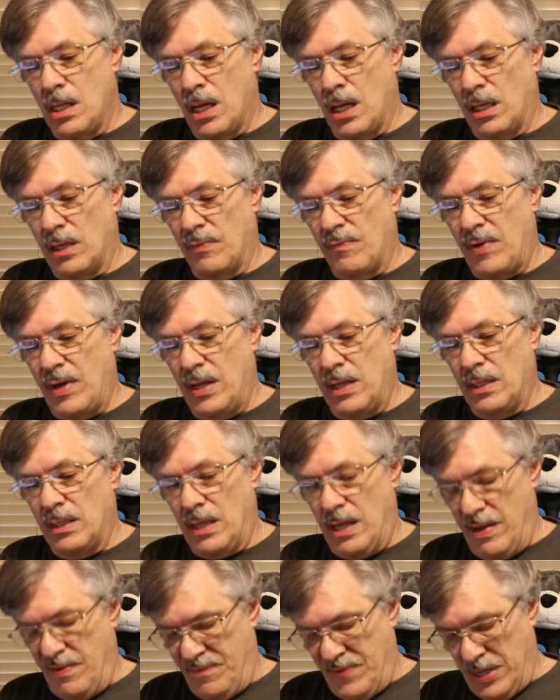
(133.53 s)
Elevate
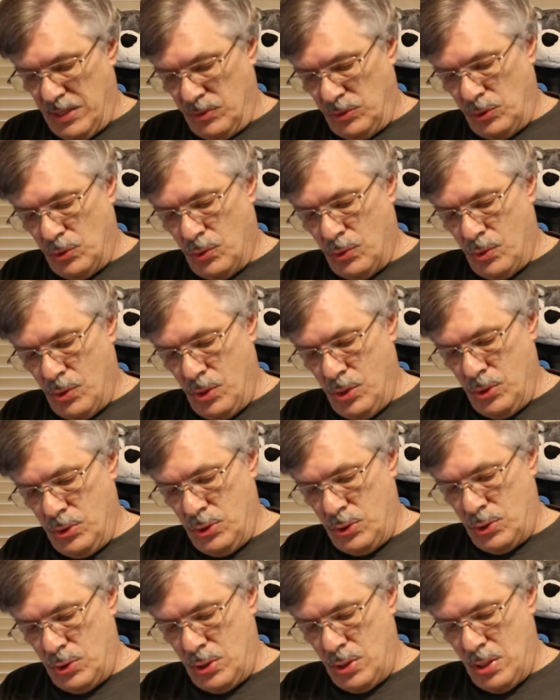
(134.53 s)
Life
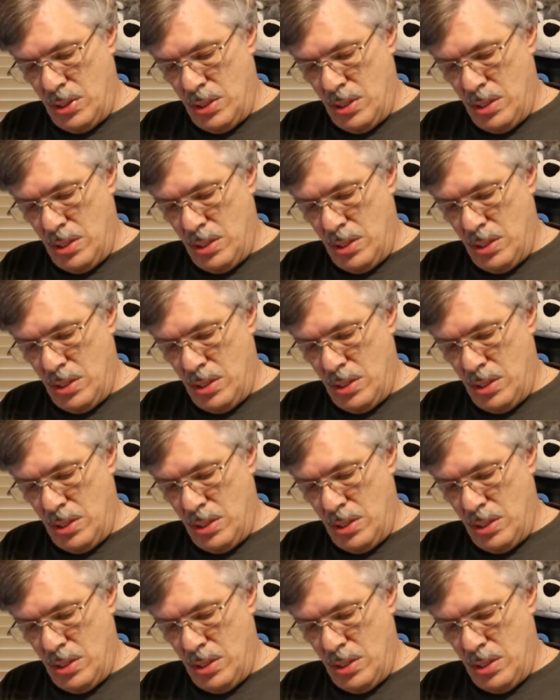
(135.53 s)
Outdoors.